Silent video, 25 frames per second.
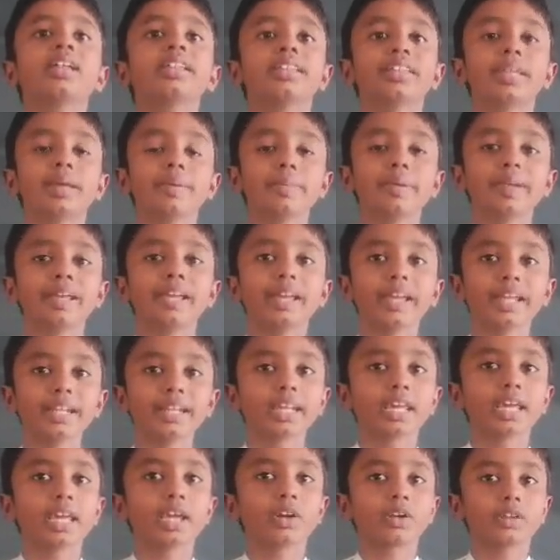The bigger
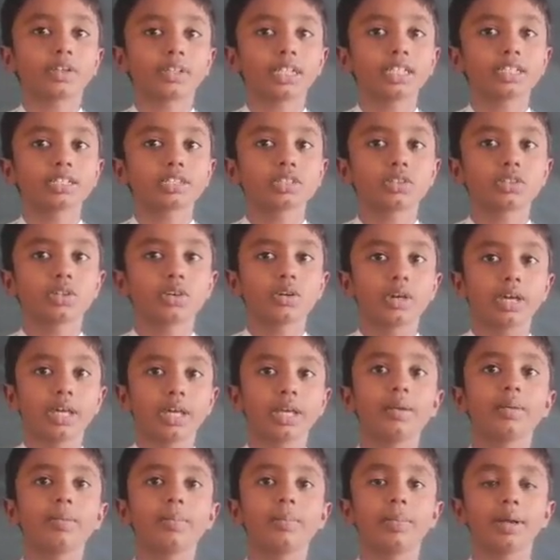gear rotates slower
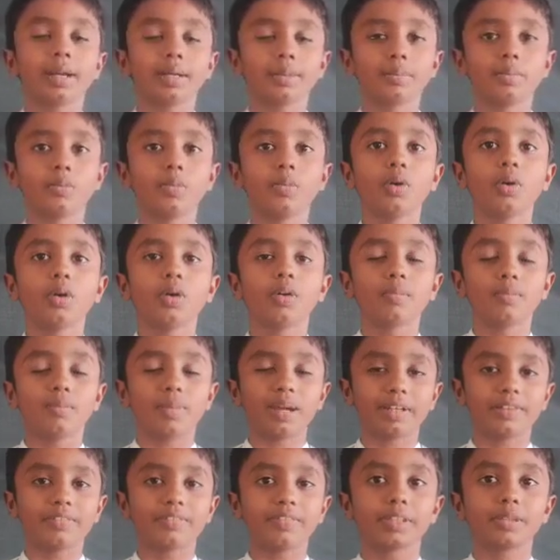but
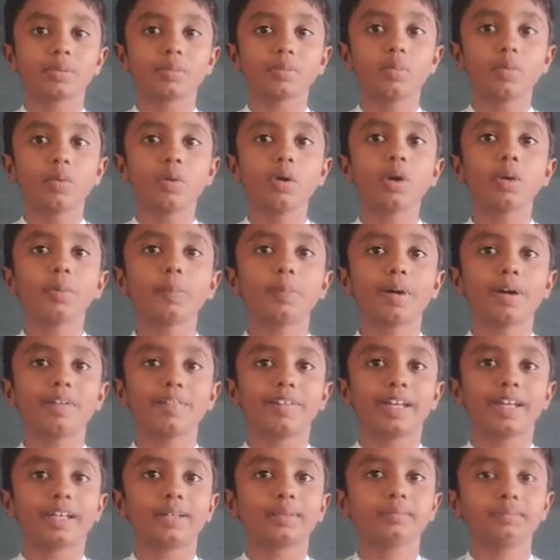with more
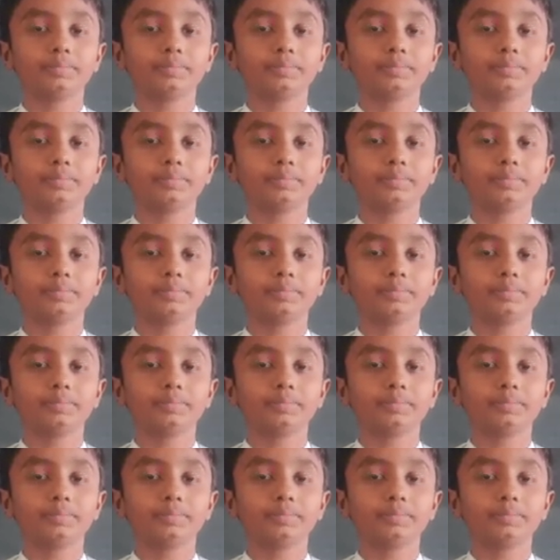power.